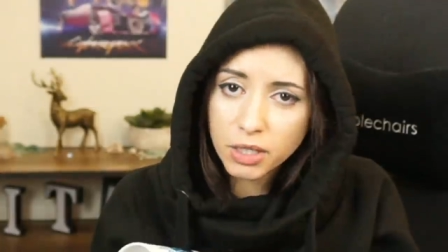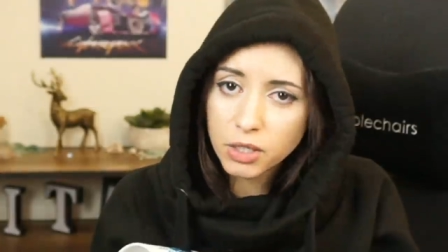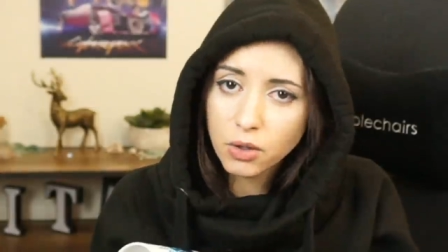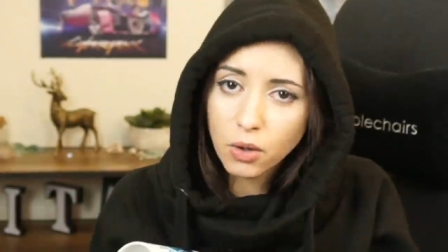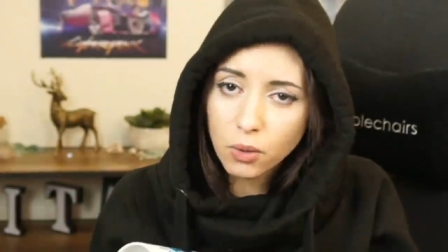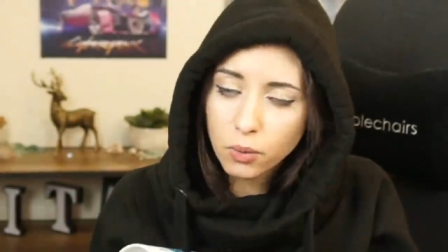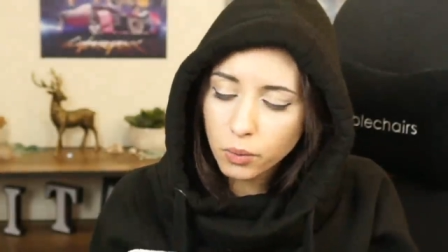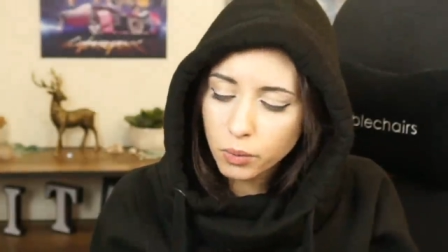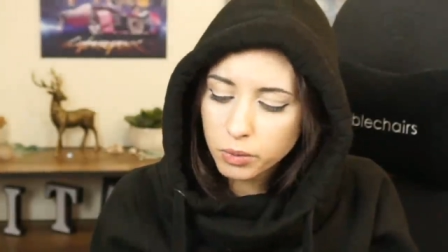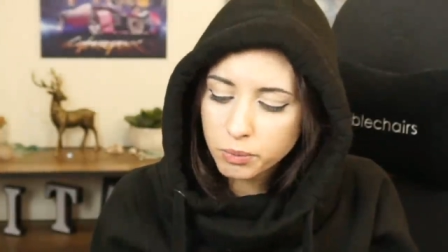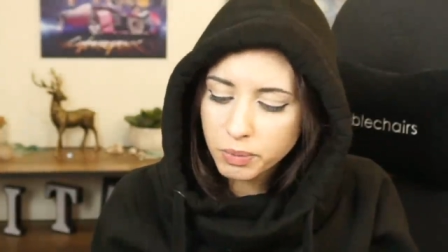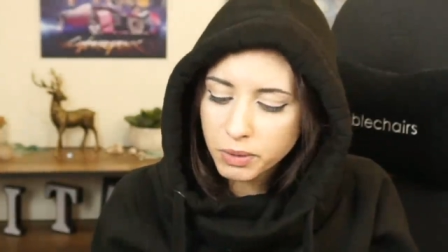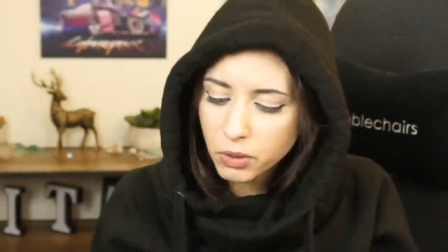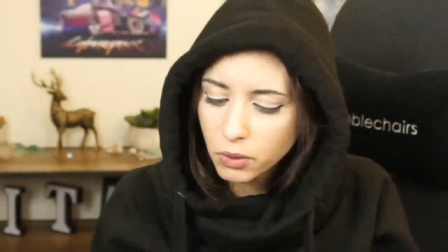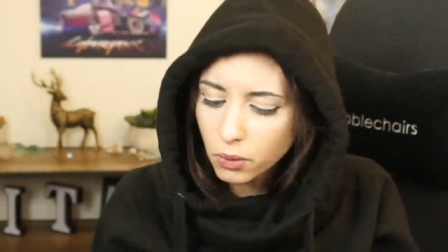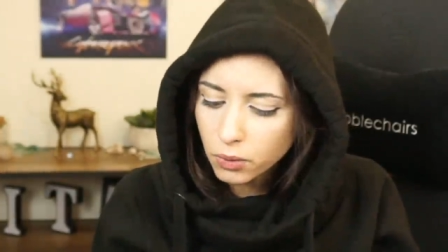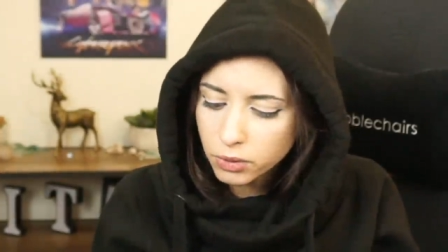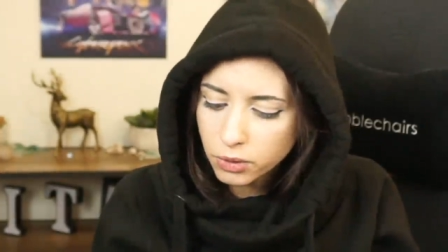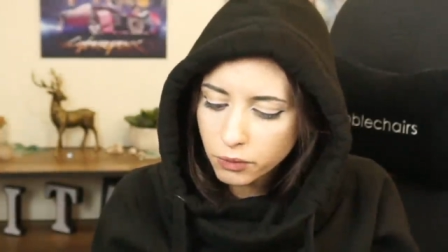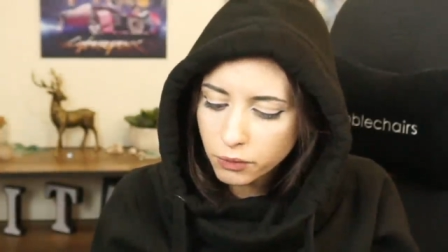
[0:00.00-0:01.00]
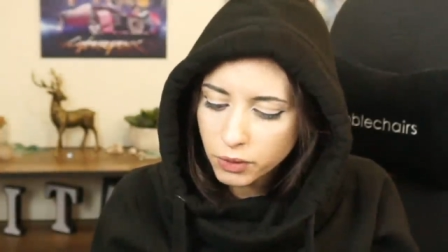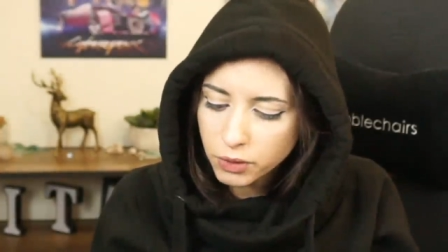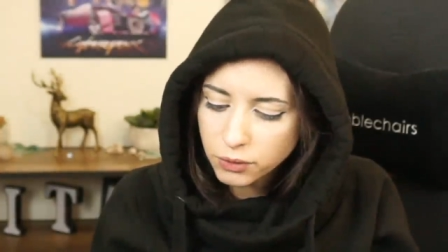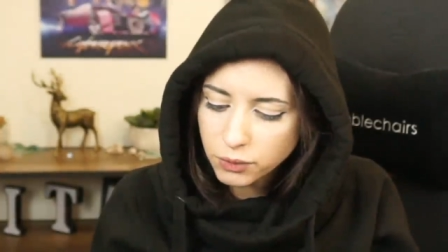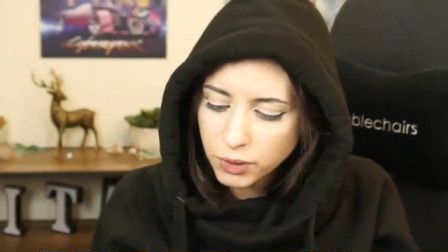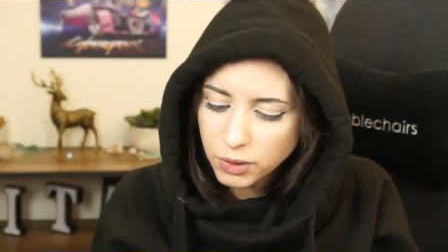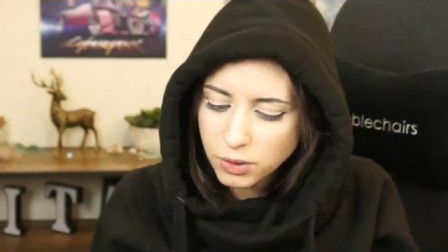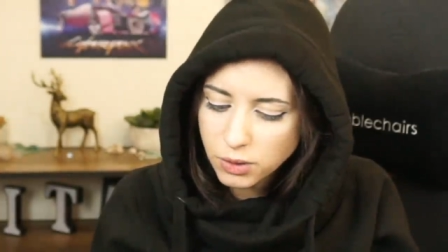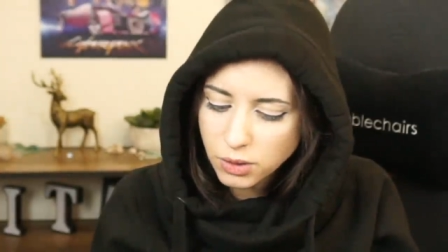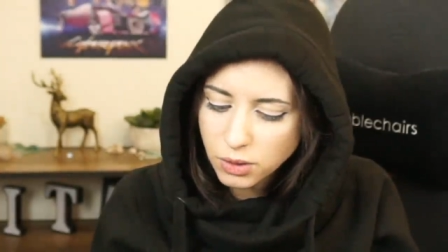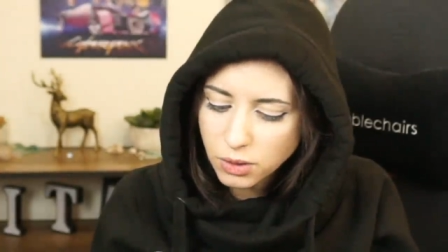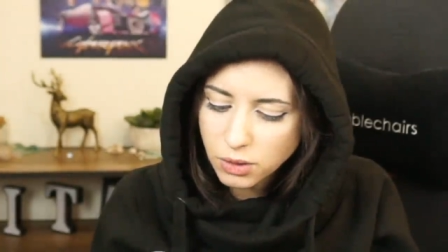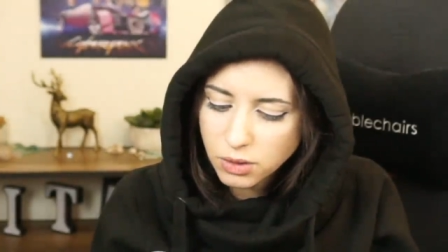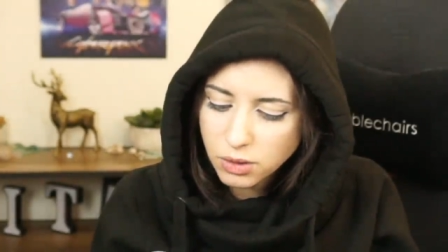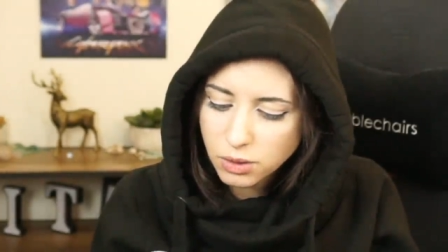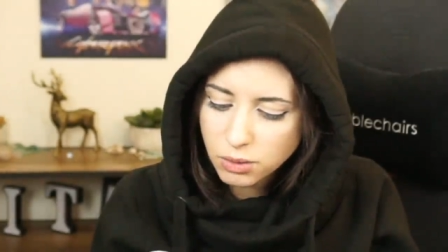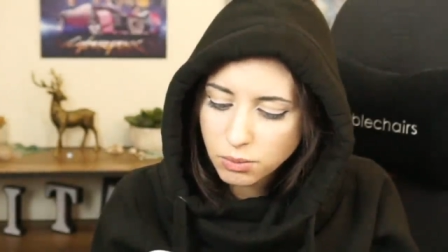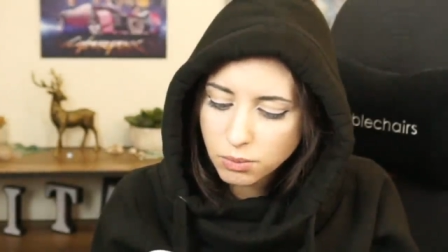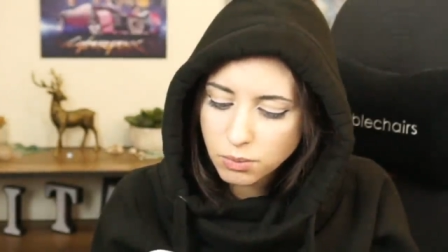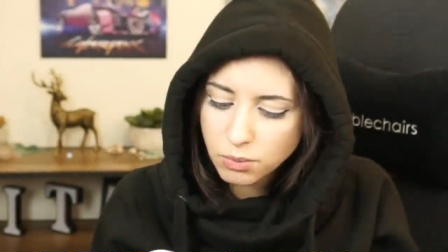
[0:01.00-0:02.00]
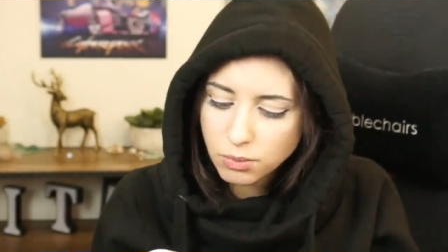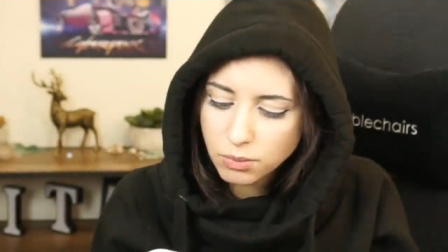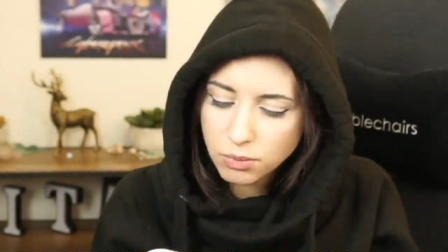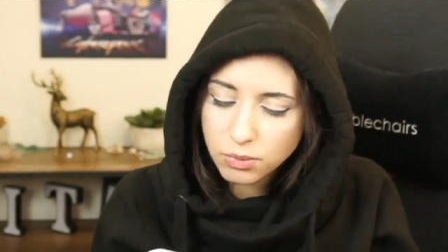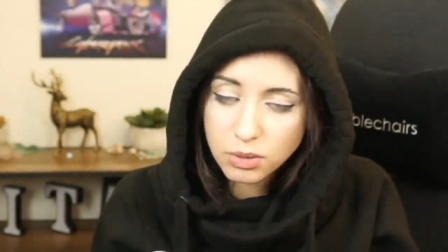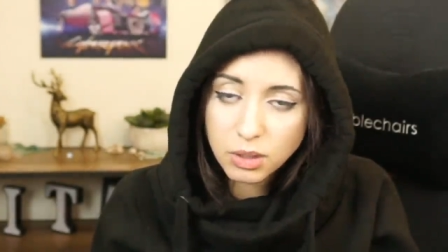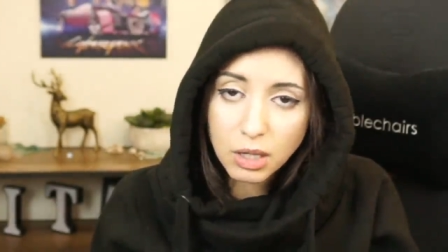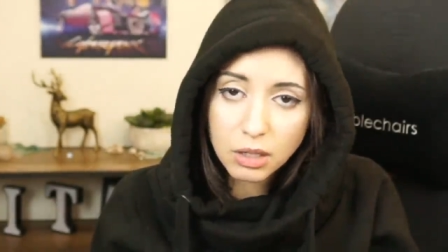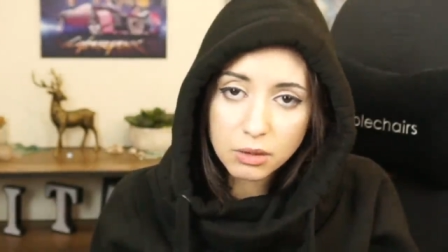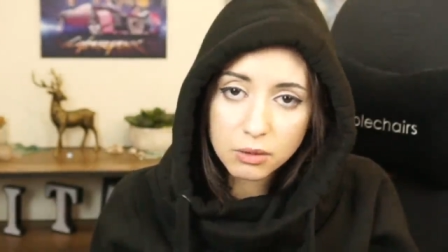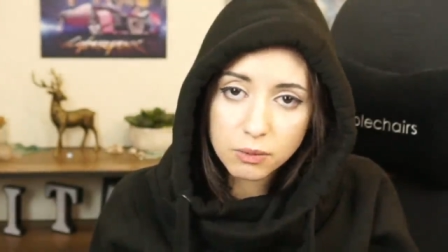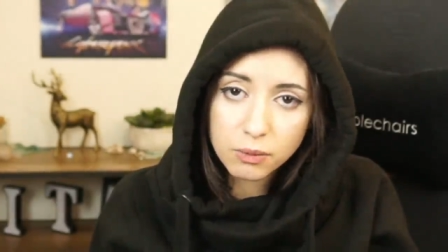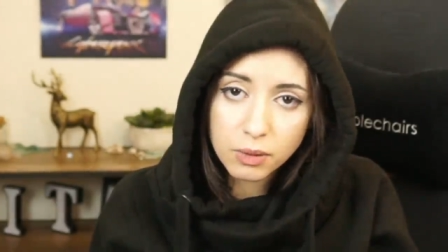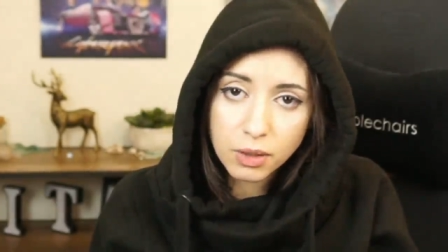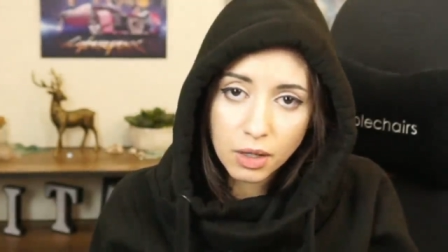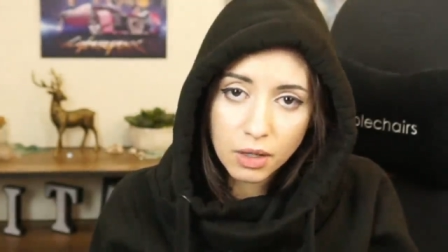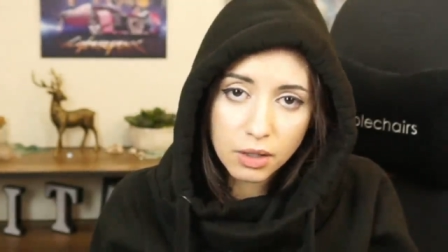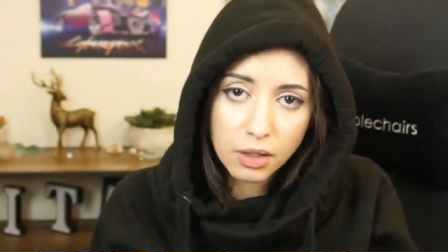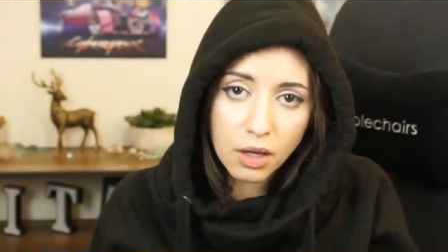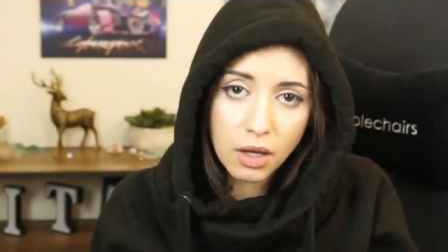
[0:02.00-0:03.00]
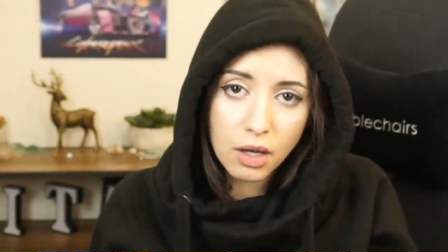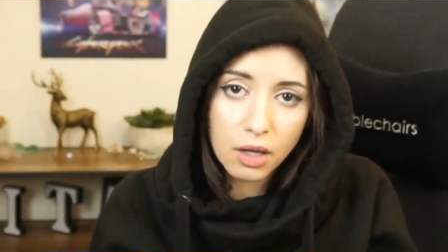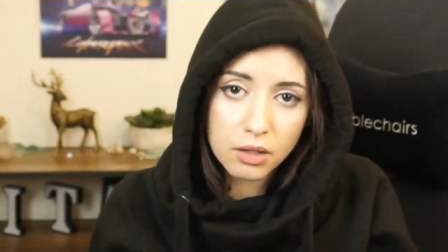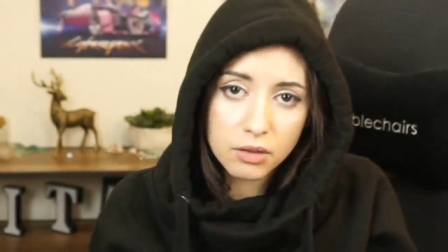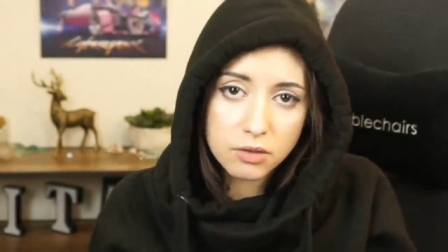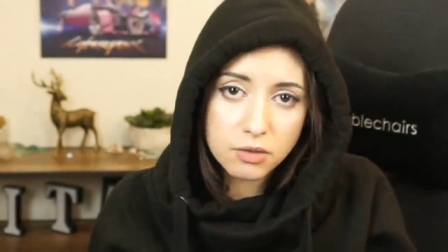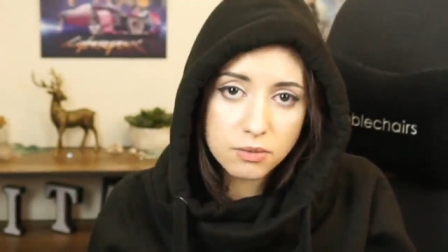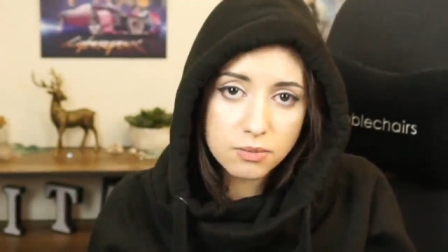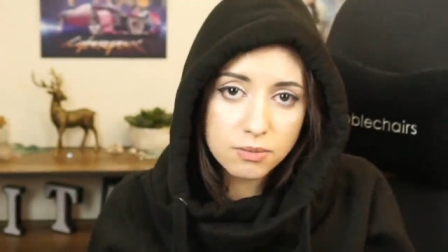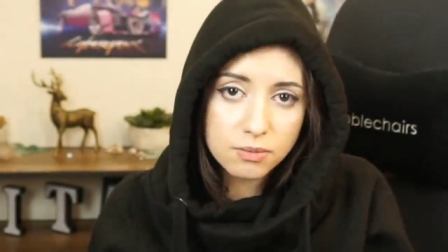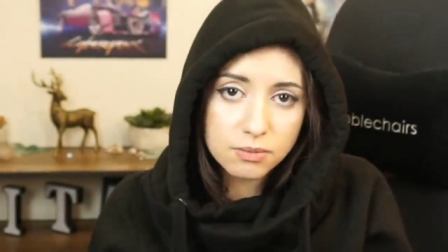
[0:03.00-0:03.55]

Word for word: cult would be called the Fish Fisters. Thanks for that, guys.